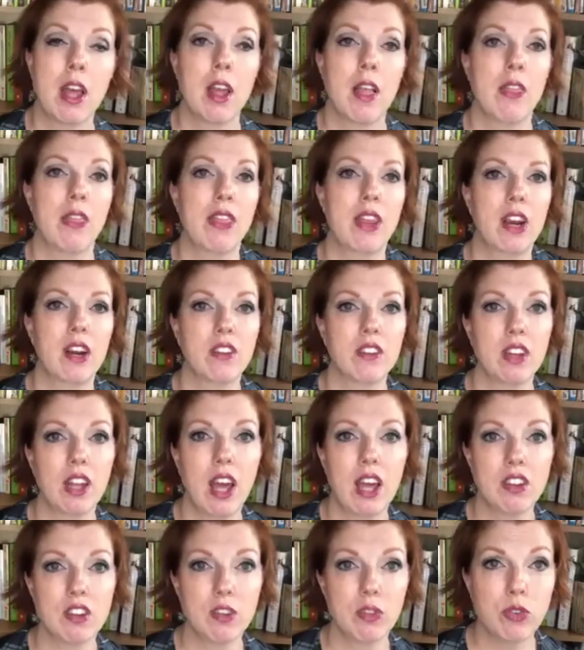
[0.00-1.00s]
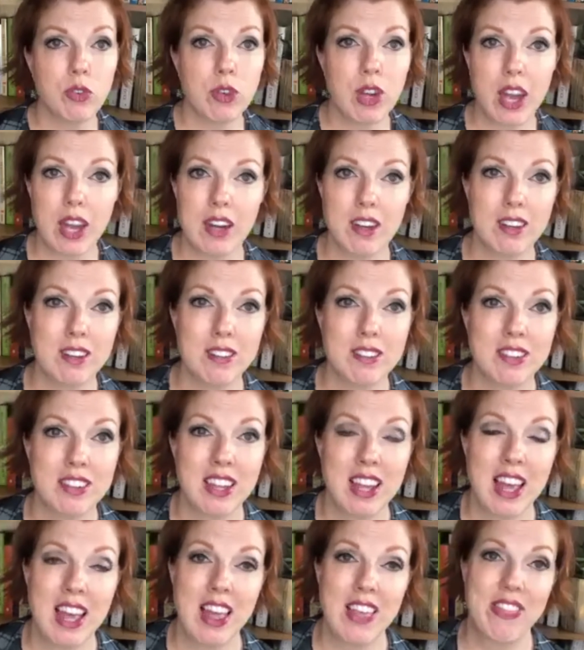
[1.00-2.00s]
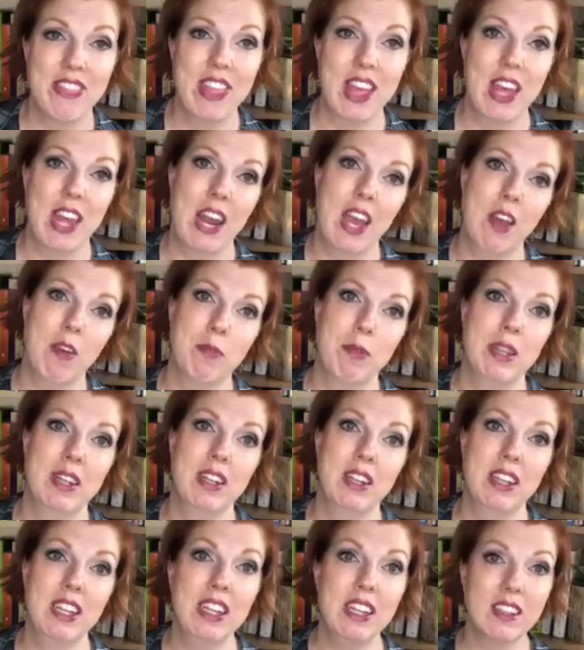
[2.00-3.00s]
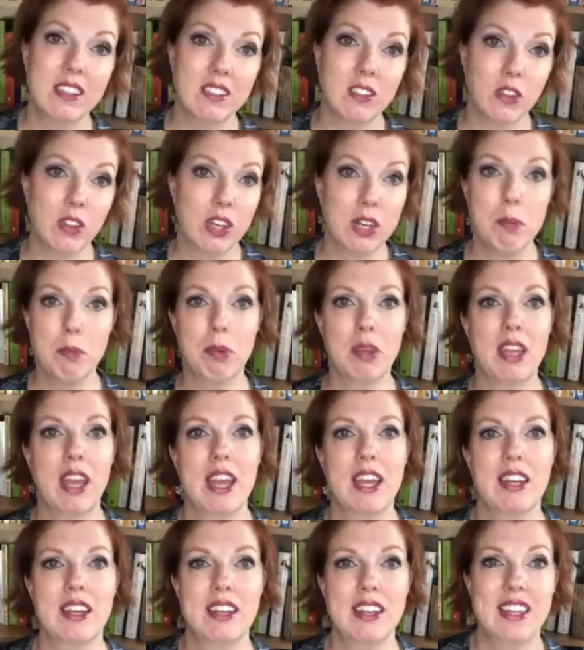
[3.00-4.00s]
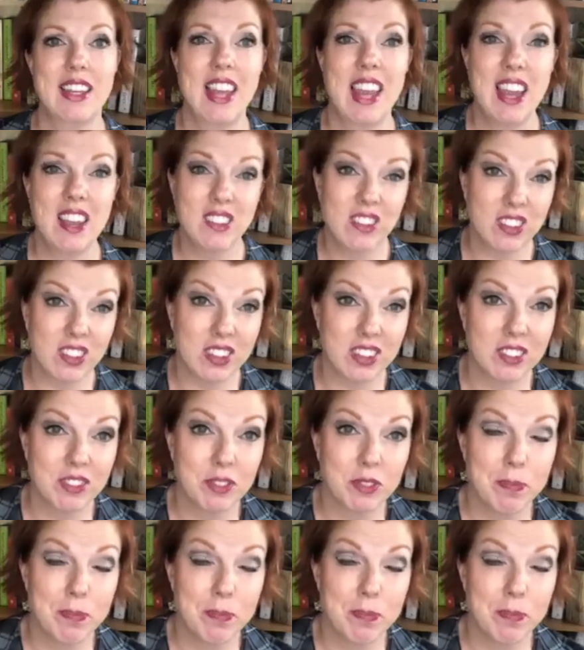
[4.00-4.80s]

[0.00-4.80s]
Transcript: There's lots of food additives that have been linked or implicated in cancer.